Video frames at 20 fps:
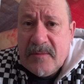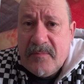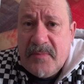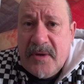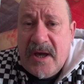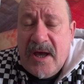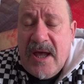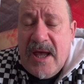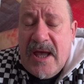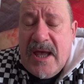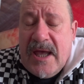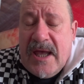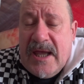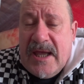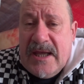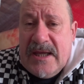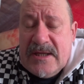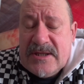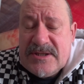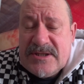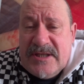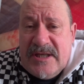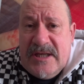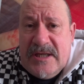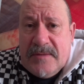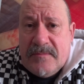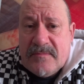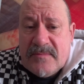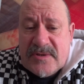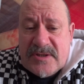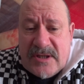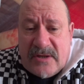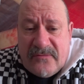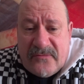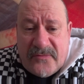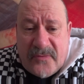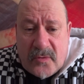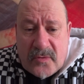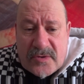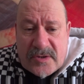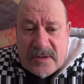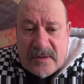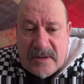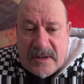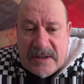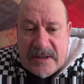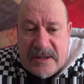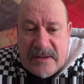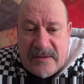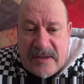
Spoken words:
But it seems, unfortunately,